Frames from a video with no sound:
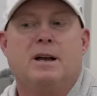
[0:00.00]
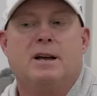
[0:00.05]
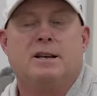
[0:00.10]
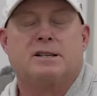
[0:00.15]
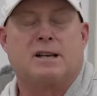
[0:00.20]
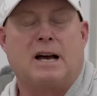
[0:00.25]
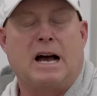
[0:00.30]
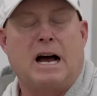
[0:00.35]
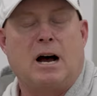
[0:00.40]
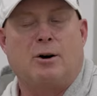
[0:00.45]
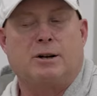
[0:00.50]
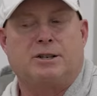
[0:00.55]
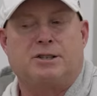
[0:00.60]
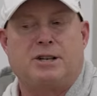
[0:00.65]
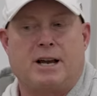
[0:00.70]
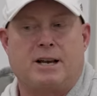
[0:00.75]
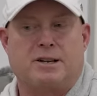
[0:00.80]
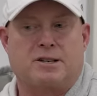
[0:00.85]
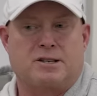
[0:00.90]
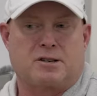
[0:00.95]
So how it
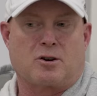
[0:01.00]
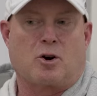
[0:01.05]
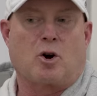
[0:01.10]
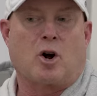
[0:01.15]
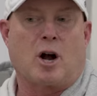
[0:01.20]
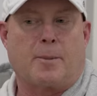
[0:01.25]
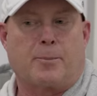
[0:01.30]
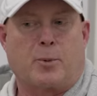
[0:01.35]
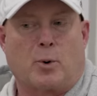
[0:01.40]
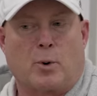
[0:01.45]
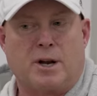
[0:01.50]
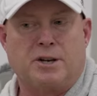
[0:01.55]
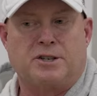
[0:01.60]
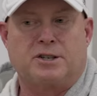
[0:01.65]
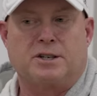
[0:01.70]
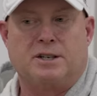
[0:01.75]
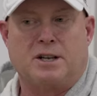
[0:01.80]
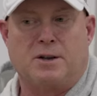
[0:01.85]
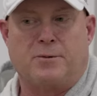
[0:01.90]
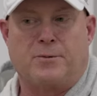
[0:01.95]
changes our
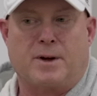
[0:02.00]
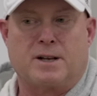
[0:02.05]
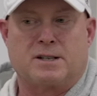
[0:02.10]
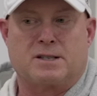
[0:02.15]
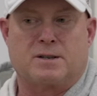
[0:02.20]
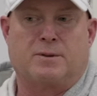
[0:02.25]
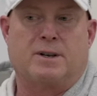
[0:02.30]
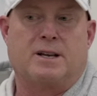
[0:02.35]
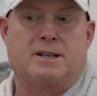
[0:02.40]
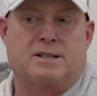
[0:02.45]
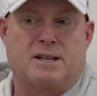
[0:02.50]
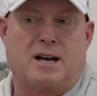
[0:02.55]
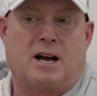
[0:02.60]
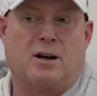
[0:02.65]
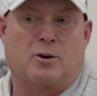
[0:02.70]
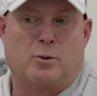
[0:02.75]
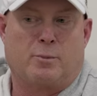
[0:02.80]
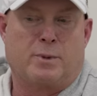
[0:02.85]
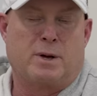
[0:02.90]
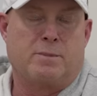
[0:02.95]
operation defensively, it's
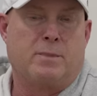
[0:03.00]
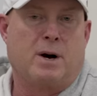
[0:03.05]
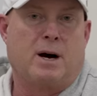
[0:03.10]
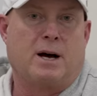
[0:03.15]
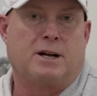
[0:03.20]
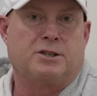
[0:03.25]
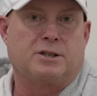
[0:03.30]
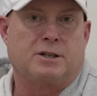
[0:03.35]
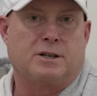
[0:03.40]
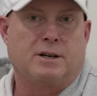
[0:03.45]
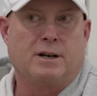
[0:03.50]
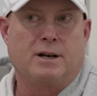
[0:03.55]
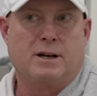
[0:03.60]
not going to be much,